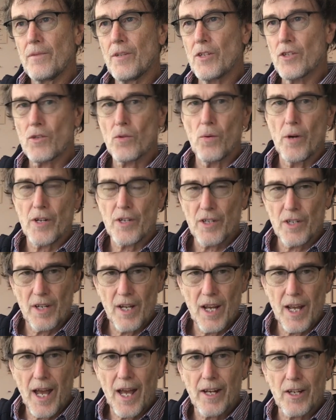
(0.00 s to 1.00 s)
this question.
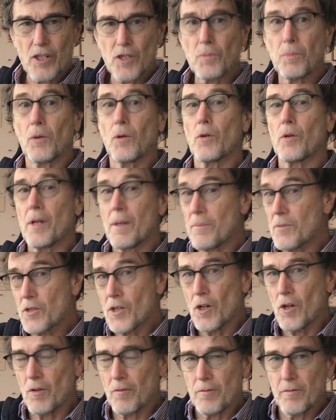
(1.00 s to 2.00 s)
He had explored
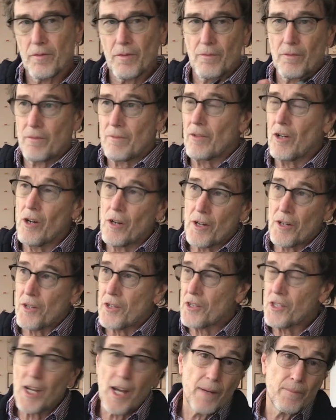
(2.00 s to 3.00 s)
himself, gone on
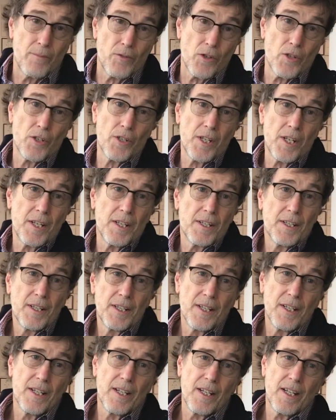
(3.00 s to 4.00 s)
the same journey,
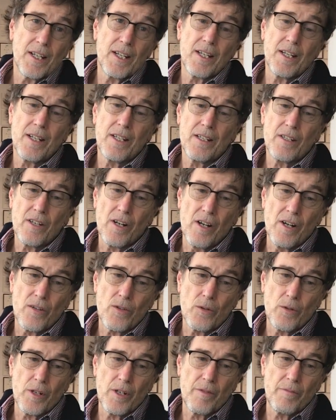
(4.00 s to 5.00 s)
and I
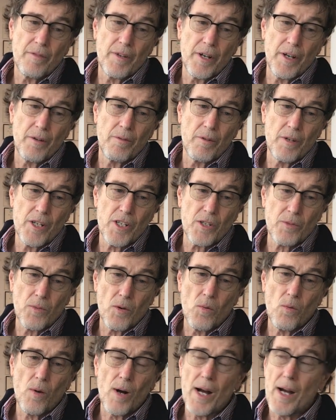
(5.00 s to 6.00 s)
thought in a very
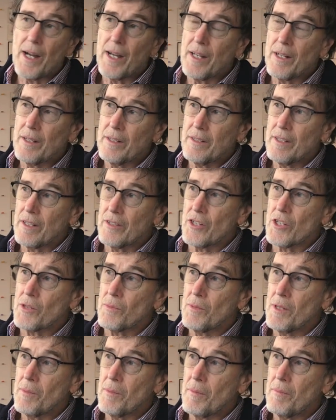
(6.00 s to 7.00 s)
reasonable way, and not
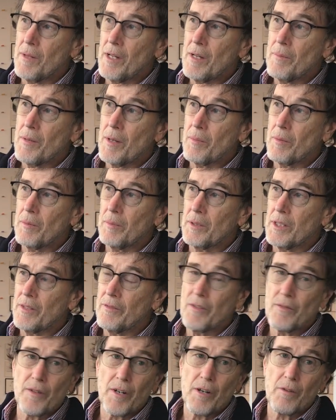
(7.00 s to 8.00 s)
just me but many people
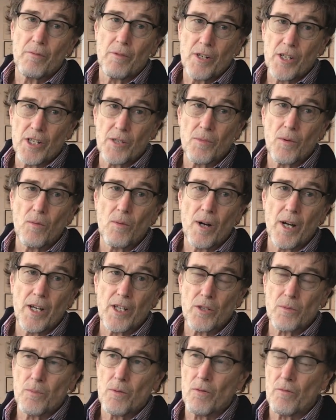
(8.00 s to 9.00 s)
believe in a very reasonable way,
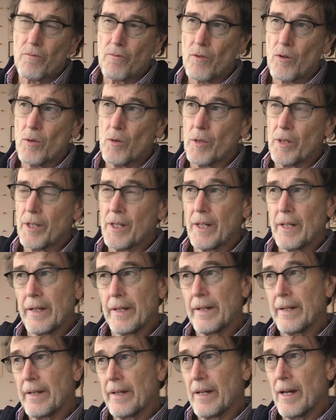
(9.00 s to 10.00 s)
has put forward
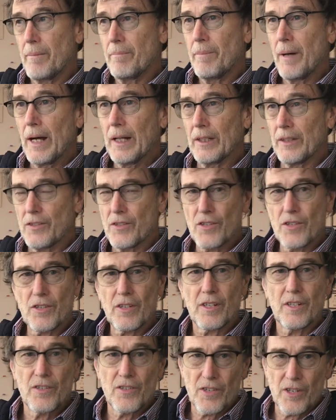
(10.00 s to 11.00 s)
a
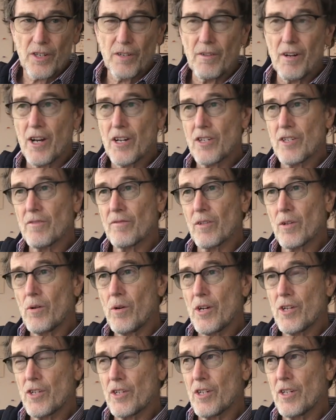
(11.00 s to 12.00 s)
balanced consideration of the
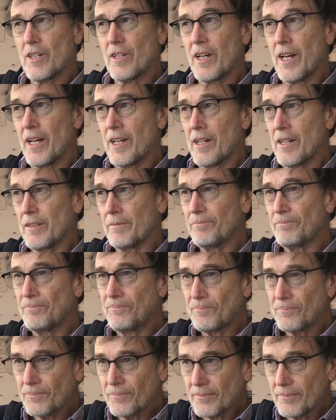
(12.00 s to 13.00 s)
question and a
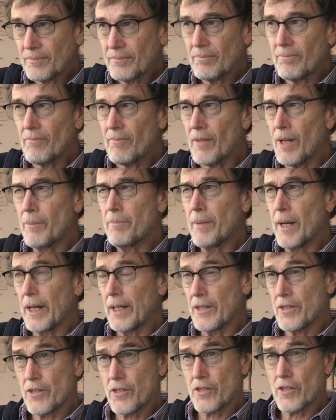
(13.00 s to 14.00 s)

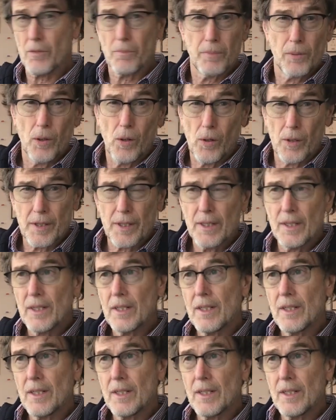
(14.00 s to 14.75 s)
balanced support